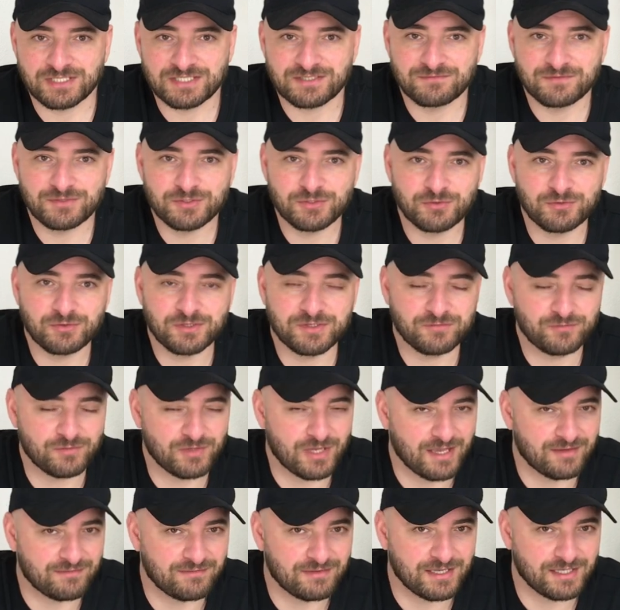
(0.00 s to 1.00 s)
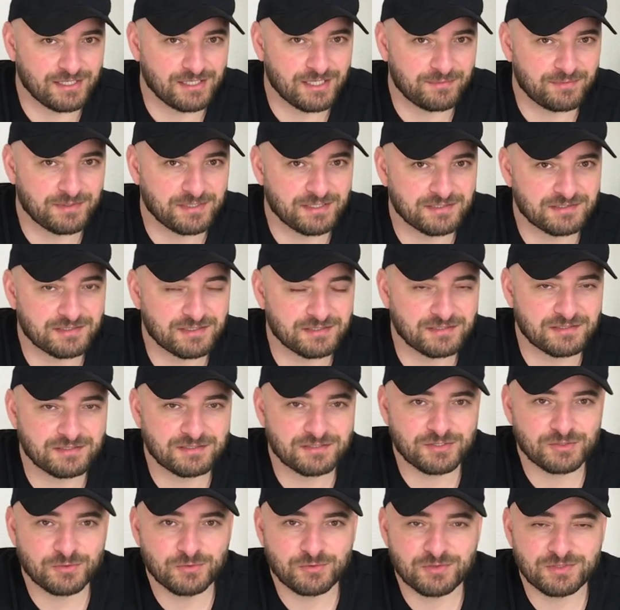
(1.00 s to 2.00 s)
video. If you have any opinion,
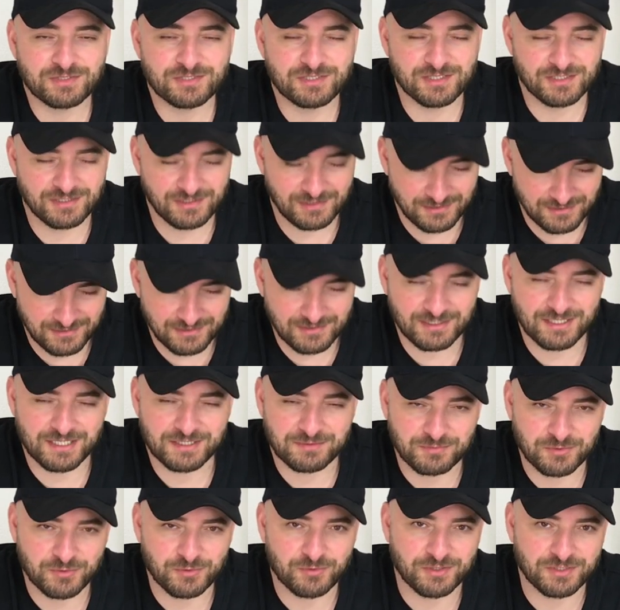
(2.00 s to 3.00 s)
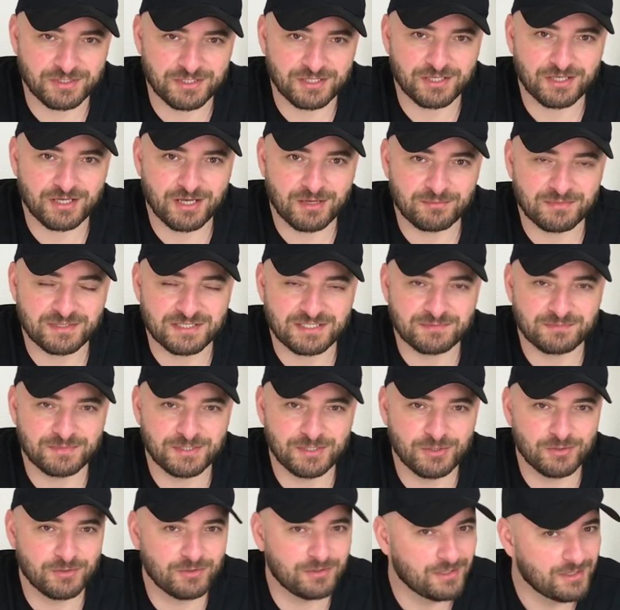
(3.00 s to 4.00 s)
suggestion, question, let me know in the comments
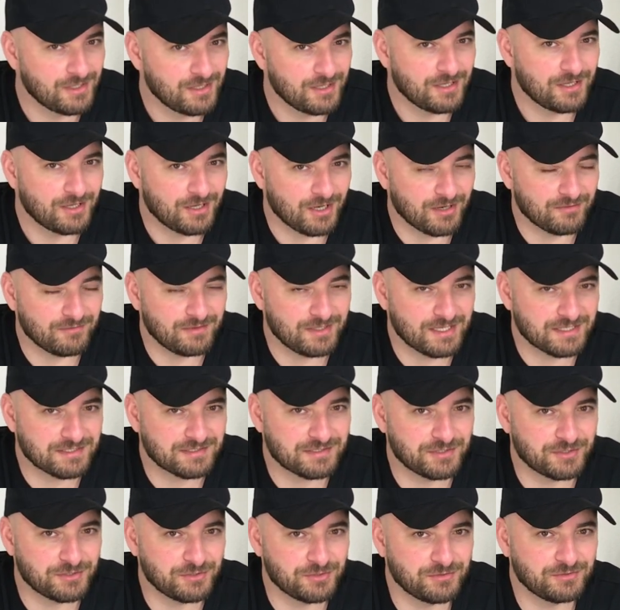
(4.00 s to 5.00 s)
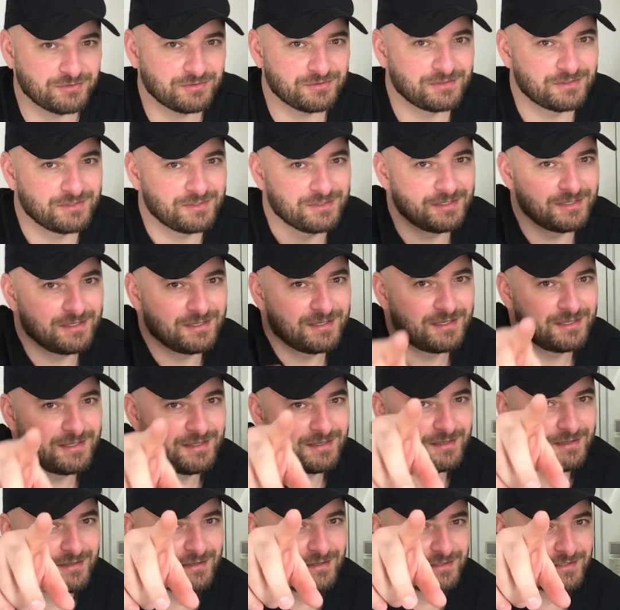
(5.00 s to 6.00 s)
below. I will answer you.
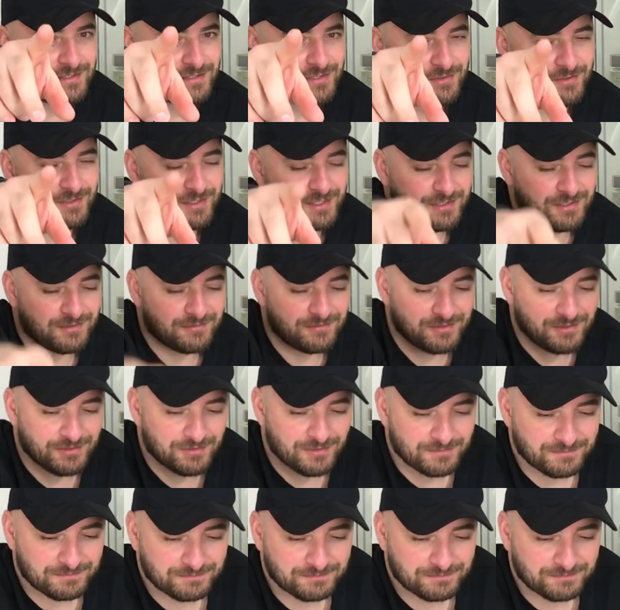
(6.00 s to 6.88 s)
See you in another video.